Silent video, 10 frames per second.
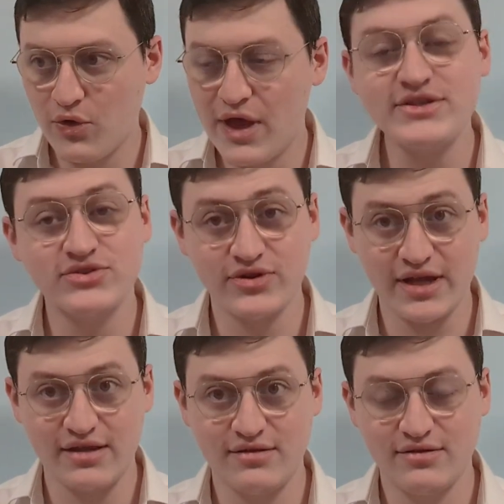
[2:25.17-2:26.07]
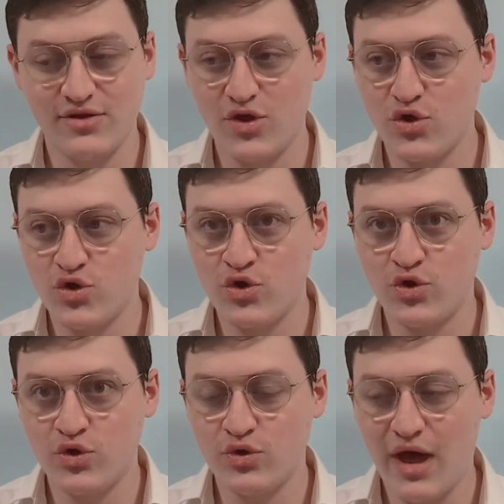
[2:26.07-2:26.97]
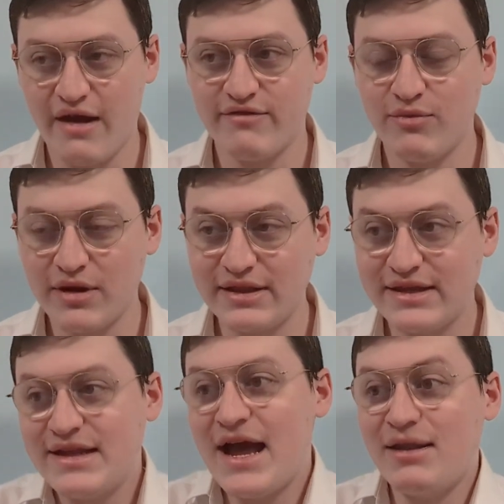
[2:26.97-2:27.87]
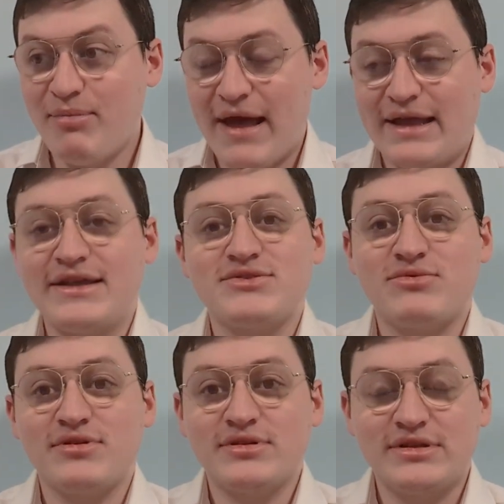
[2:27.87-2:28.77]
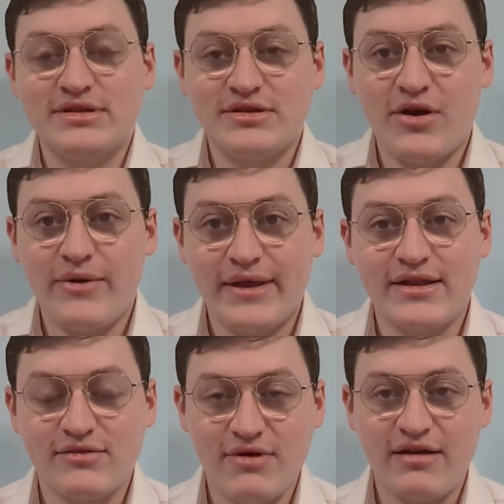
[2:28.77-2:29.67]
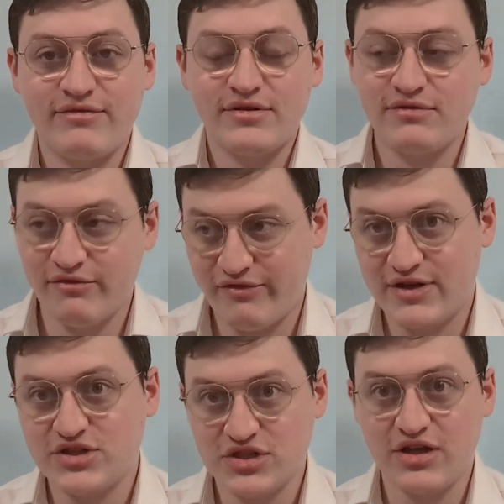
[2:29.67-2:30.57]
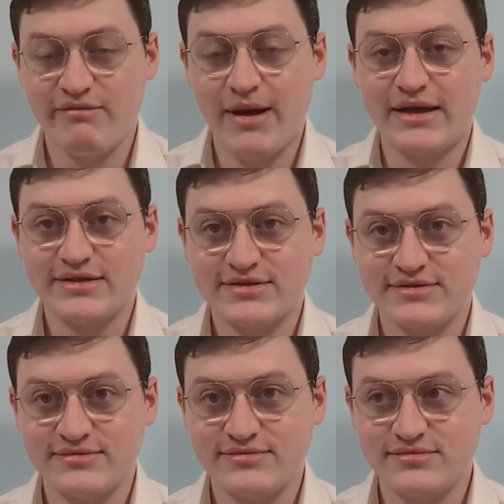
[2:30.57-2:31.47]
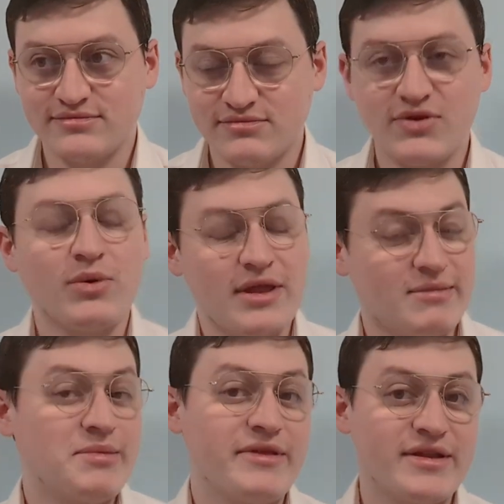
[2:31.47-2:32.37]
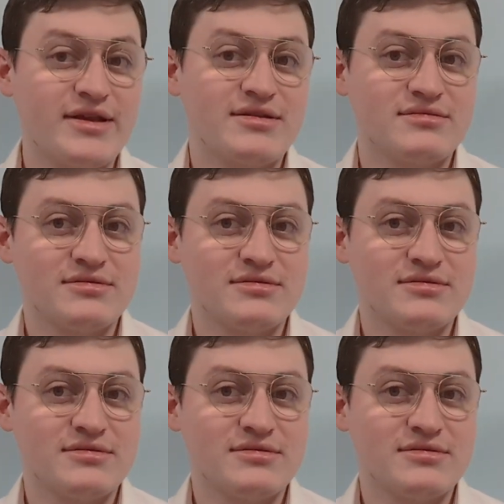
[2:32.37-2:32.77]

Yesterday, everyone did not back Israel going into Rafah, finishing Hamas. There were a lot of people that did.